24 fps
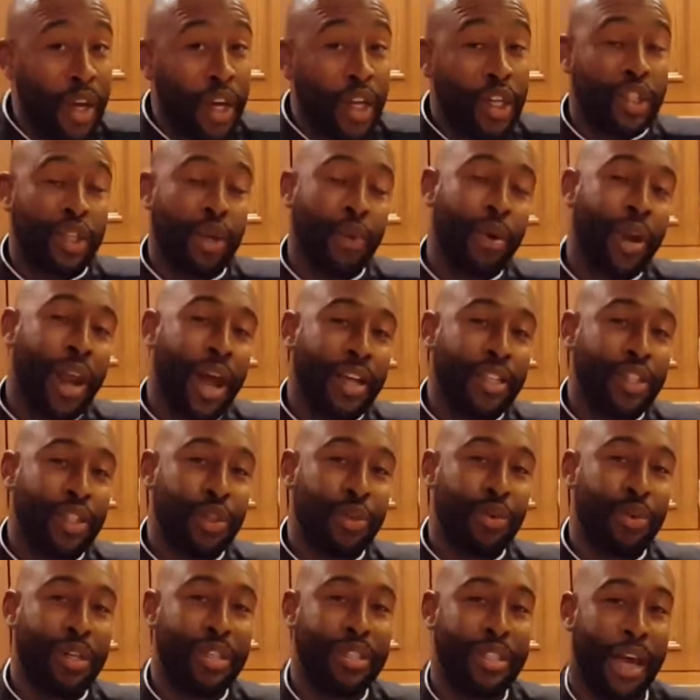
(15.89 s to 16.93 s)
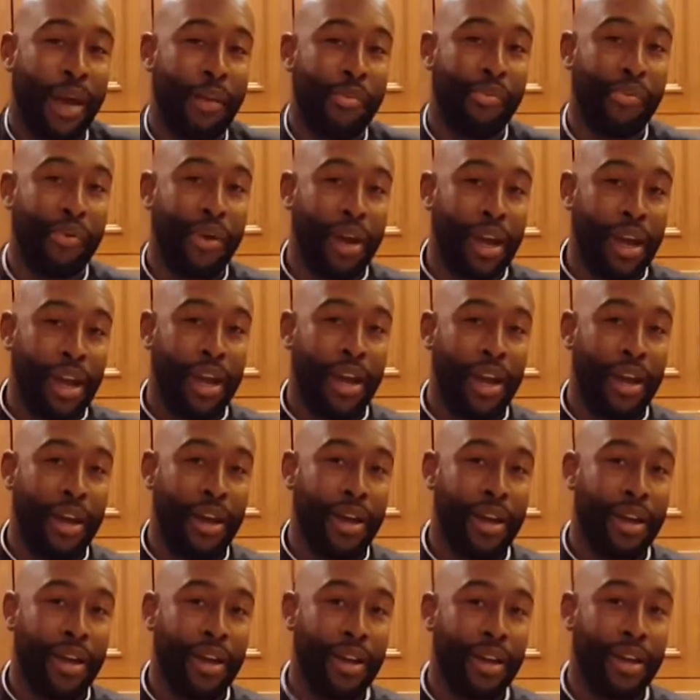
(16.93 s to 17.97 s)
So what I do is I bring
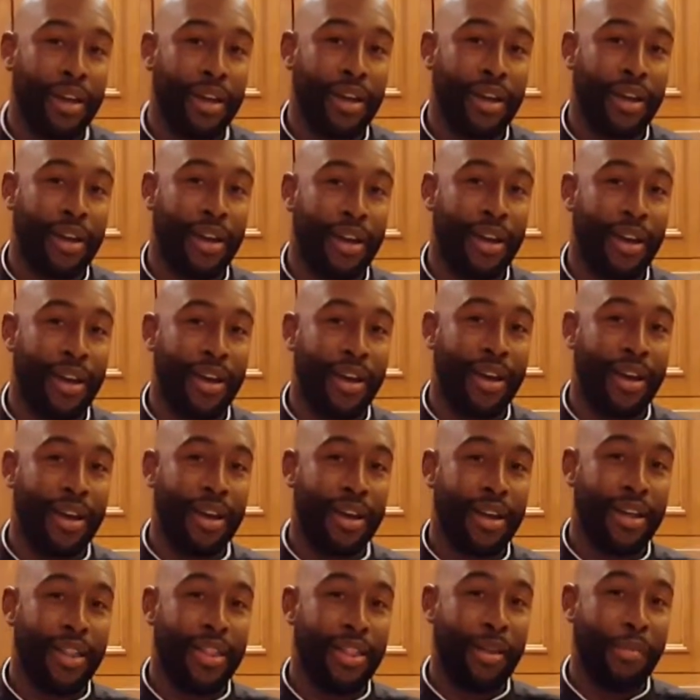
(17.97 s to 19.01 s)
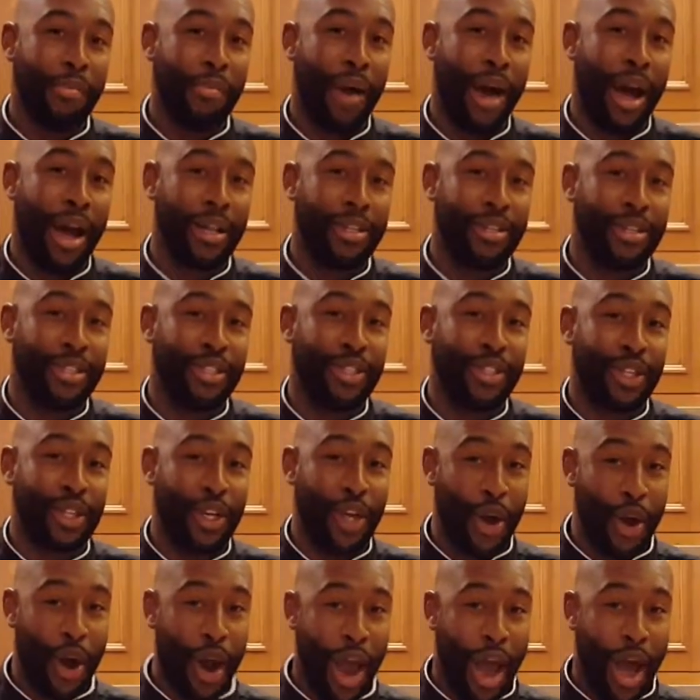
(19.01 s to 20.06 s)
the pots to
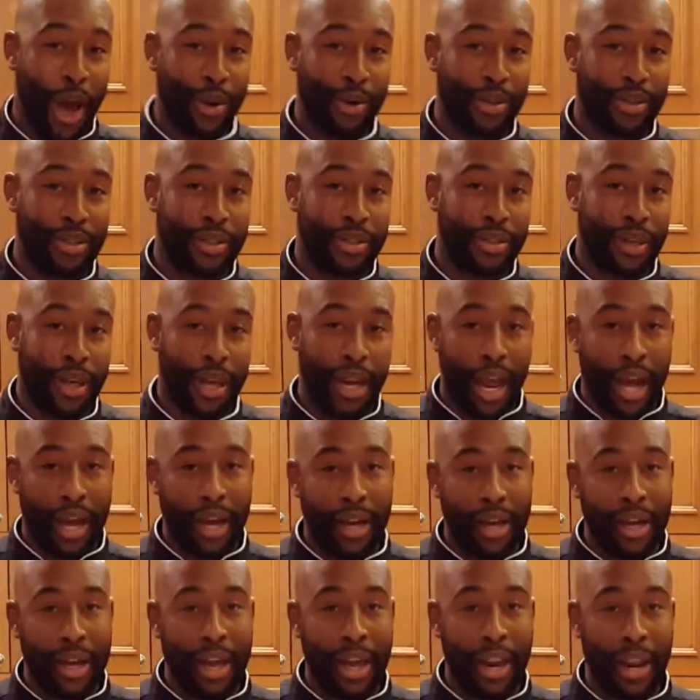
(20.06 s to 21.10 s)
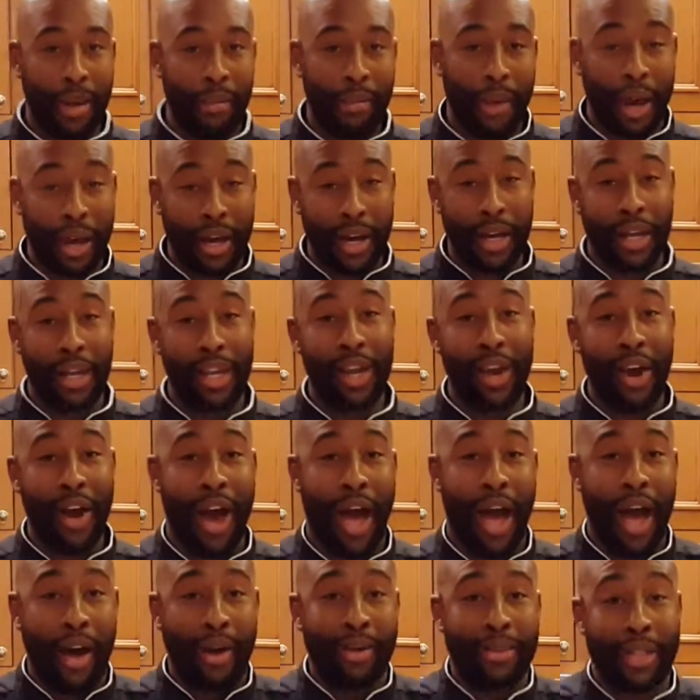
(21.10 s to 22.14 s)
your house and I cook in them. I cook in your
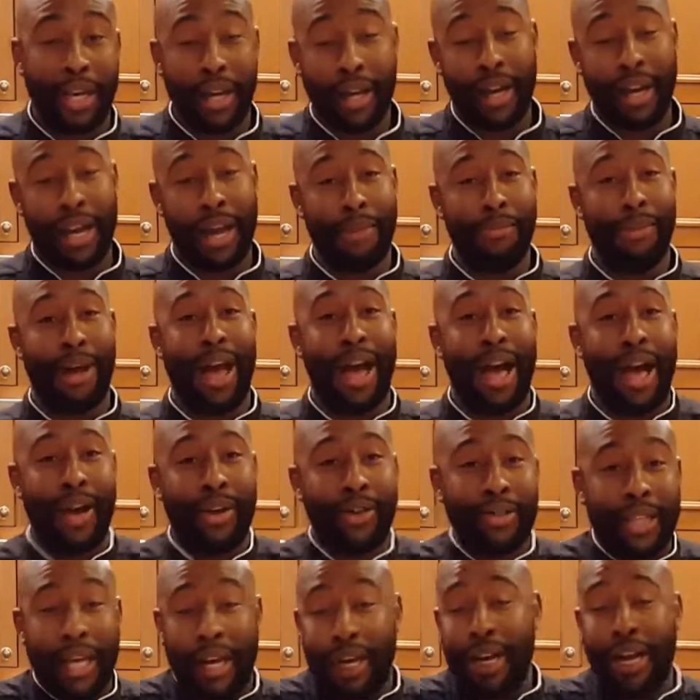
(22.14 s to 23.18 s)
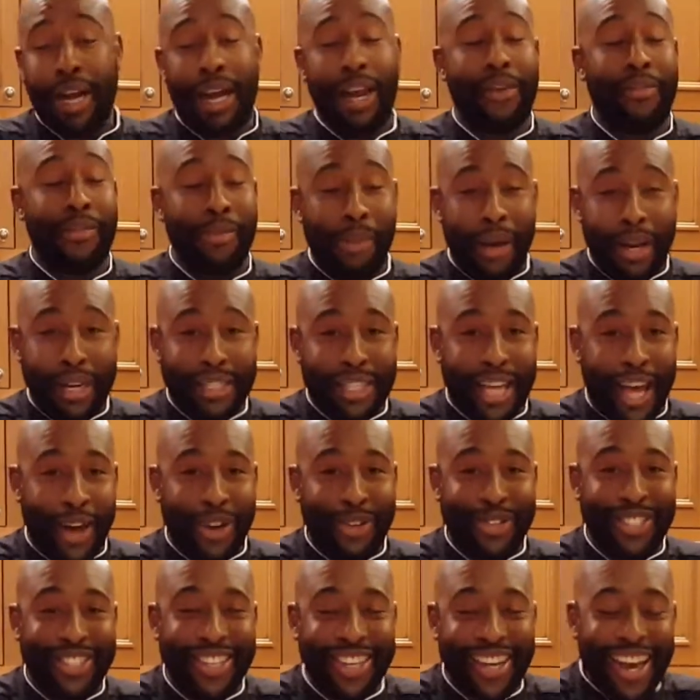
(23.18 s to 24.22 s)
house. I cook at my house. I cook at everybody's
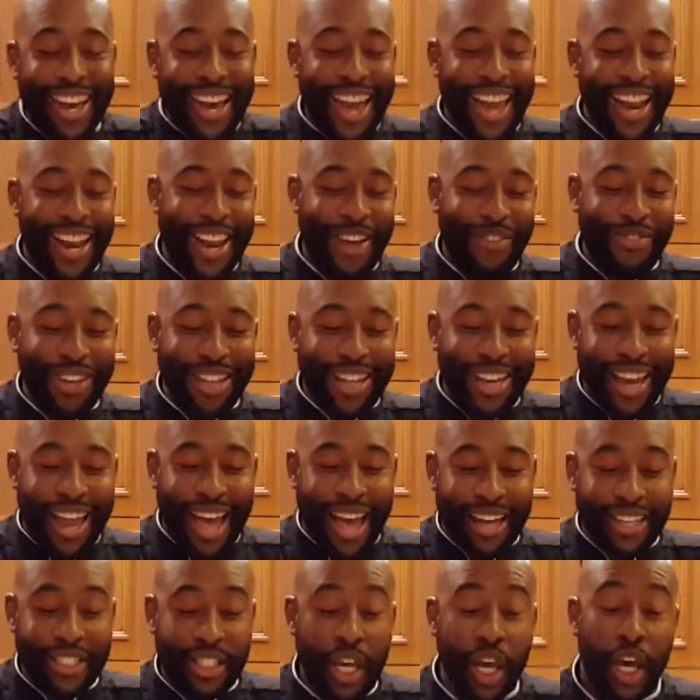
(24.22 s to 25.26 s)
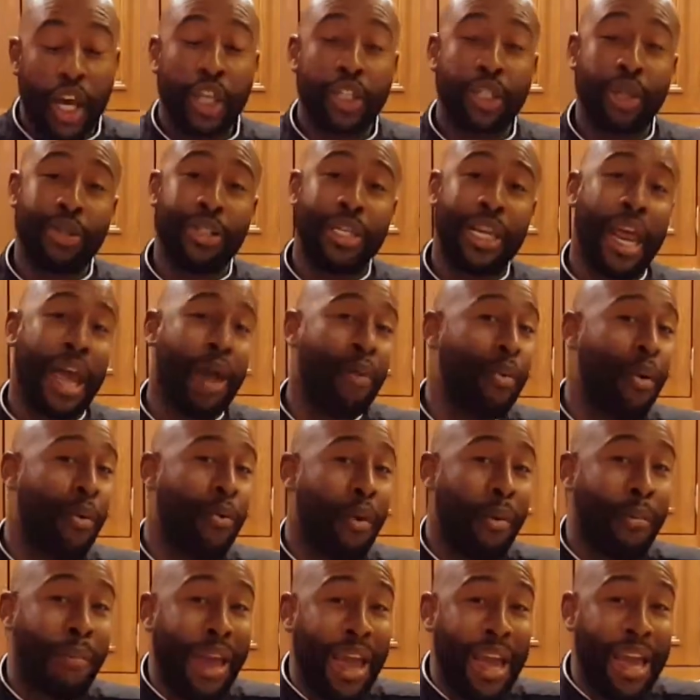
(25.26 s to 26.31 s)
house. Nevertheless. So today what
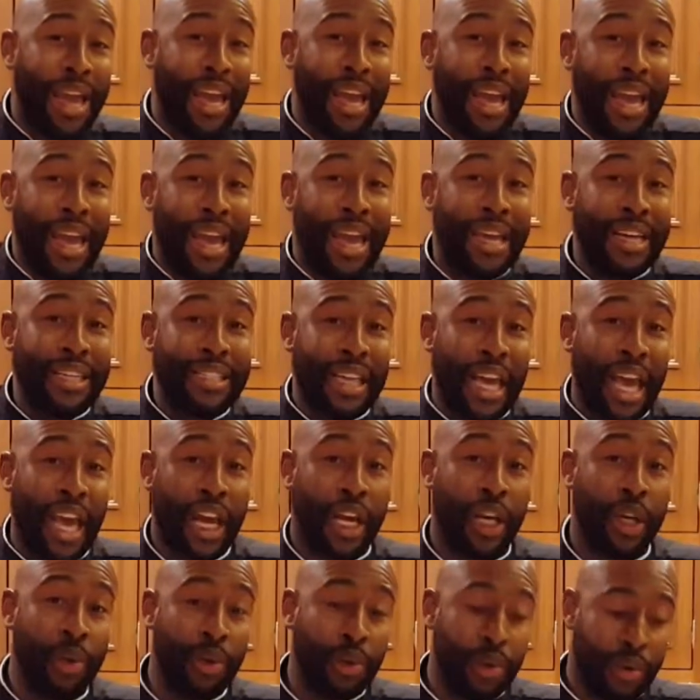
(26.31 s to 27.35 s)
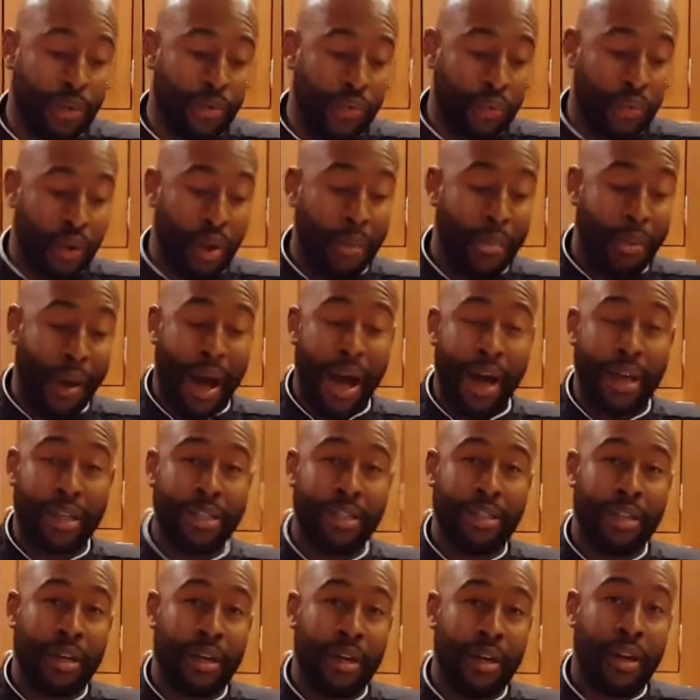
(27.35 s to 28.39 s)
we're making is a gluten-free
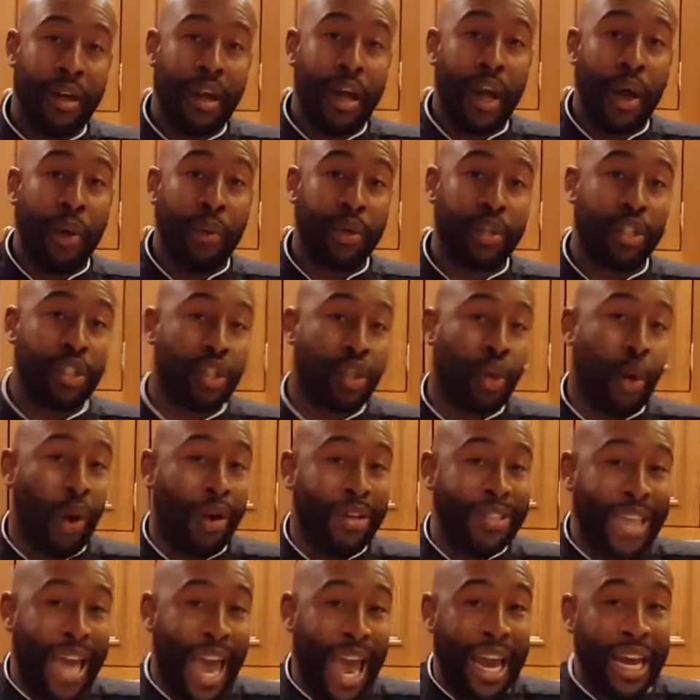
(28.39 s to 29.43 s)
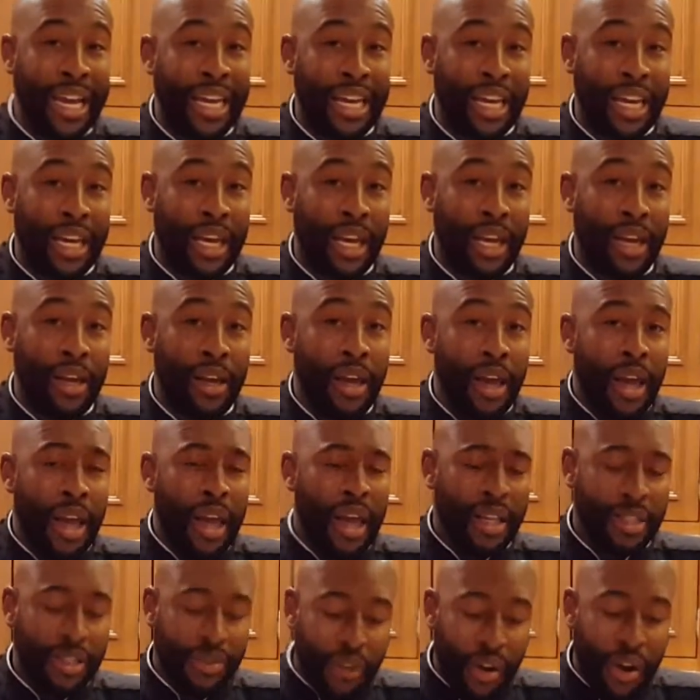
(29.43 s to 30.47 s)
pasta, which is called tagliatelle.
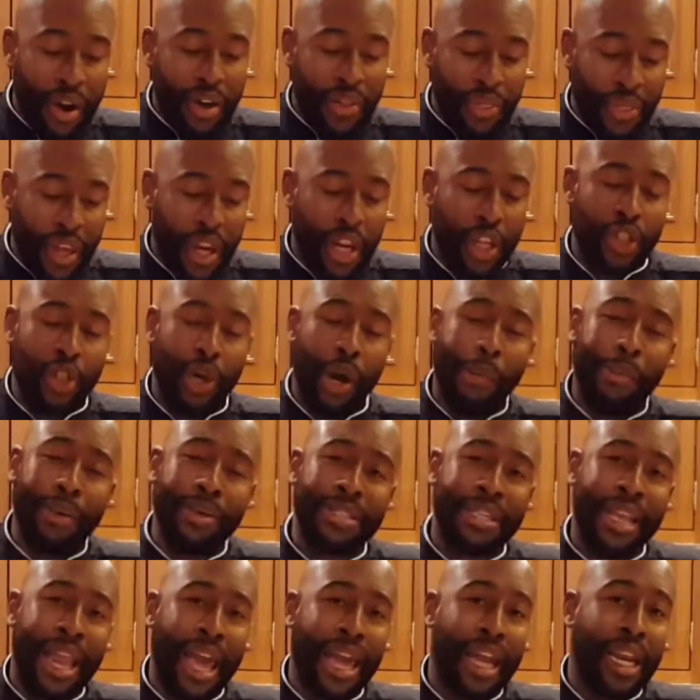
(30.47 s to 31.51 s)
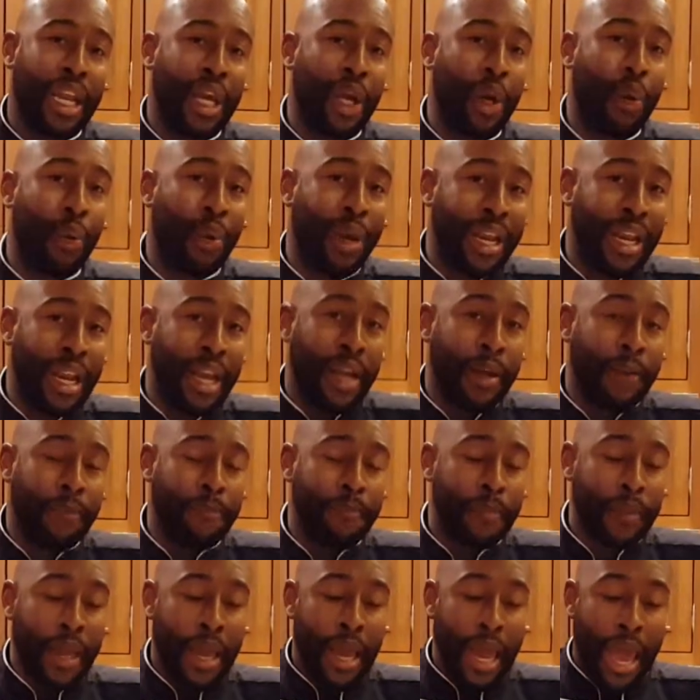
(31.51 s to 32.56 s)
It's very thin. It's almost like linguine.
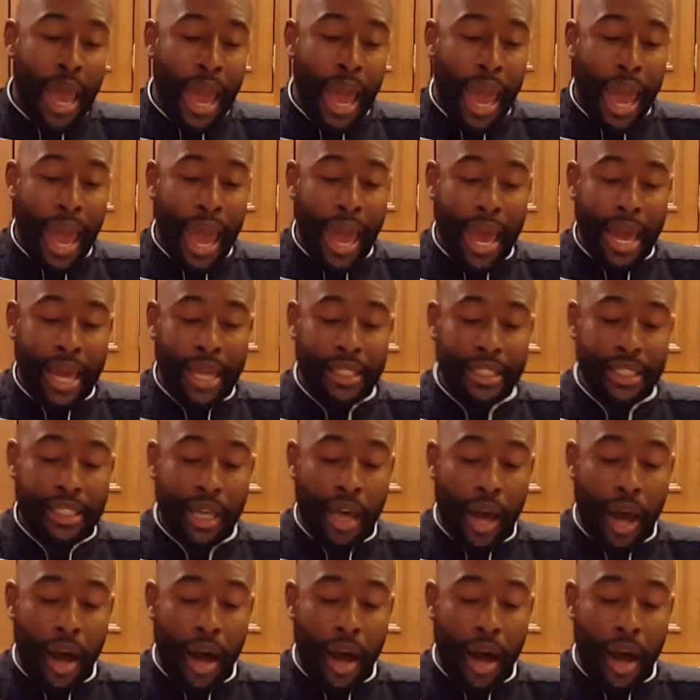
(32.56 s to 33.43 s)
And